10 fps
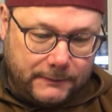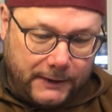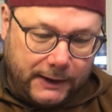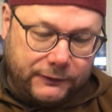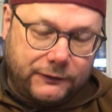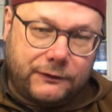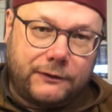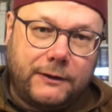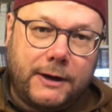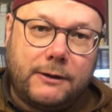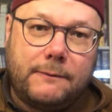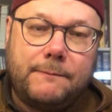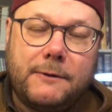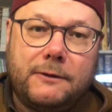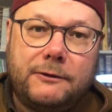texts, they're
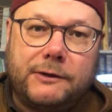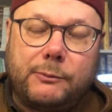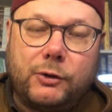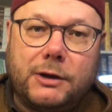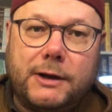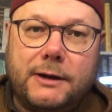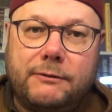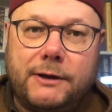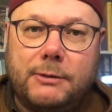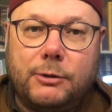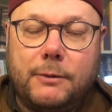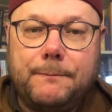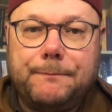separately available.